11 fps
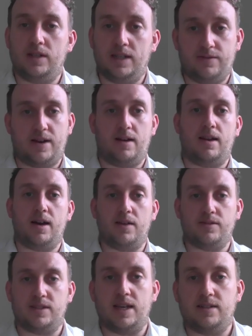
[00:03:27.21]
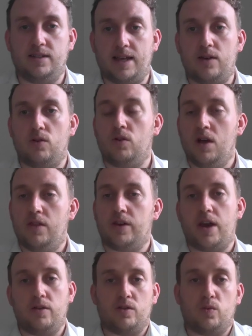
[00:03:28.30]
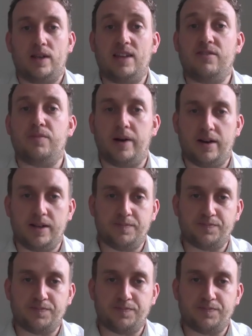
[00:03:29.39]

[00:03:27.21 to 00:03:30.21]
live our lives day to day, or the code that we live by.